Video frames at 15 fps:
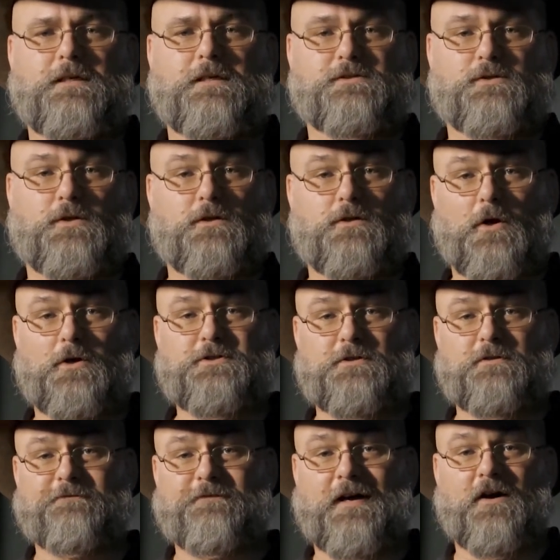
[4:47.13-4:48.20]
So the larger
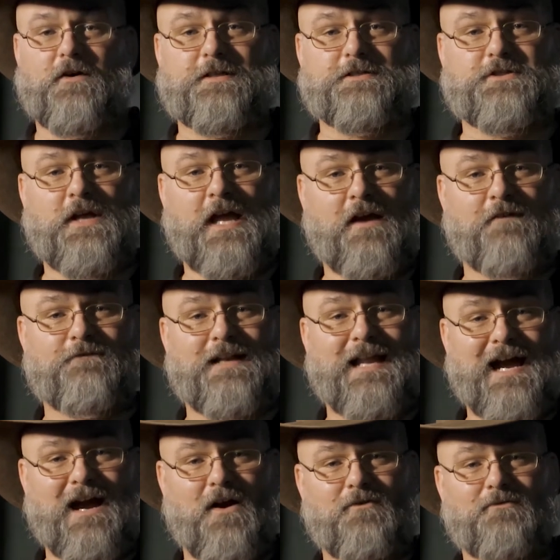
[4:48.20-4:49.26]
the file that you have
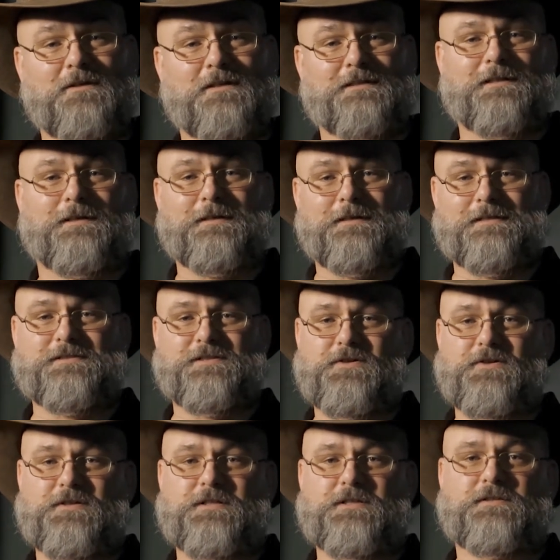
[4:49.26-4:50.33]
now, the
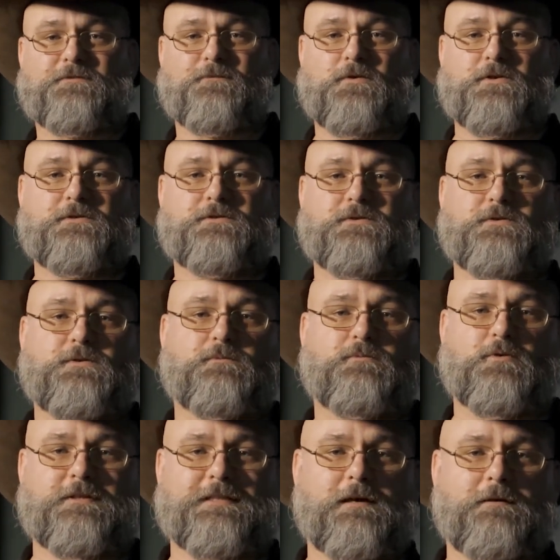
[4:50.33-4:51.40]
easier it is for you to
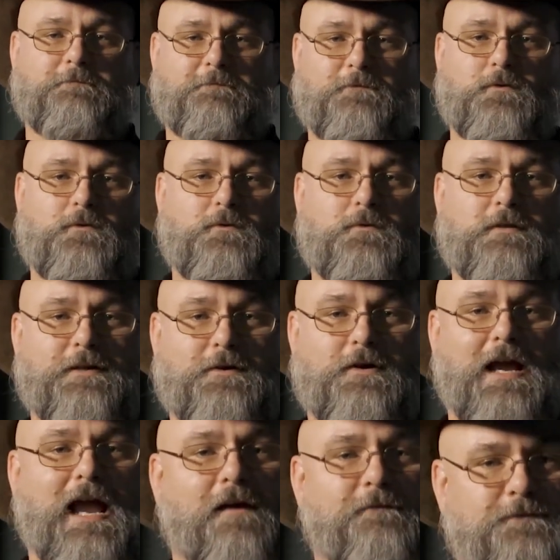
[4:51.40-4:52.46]
print that photo later
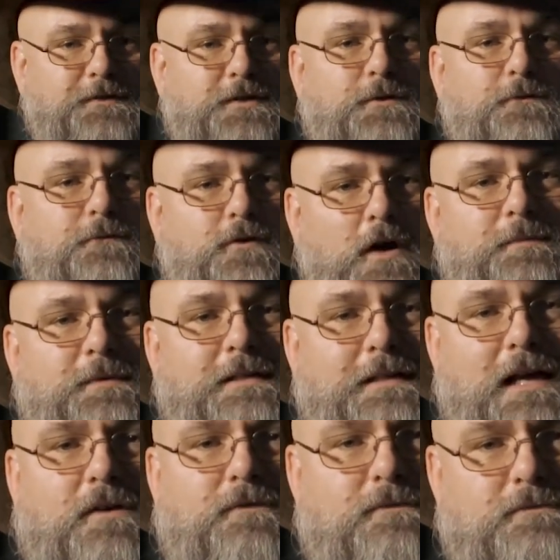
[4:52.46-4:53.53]
after you've cropped it
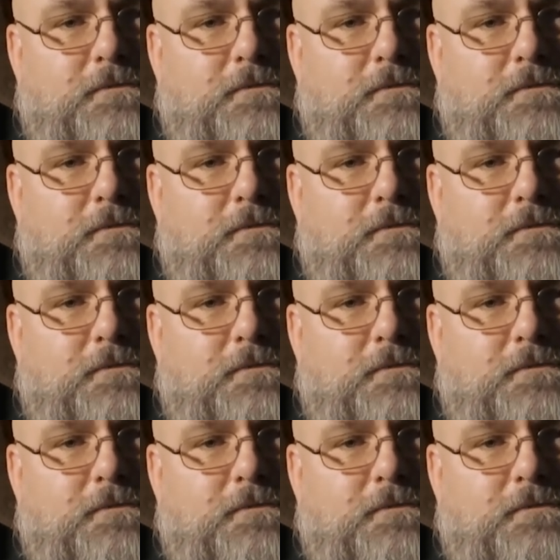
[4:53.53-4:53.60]
down.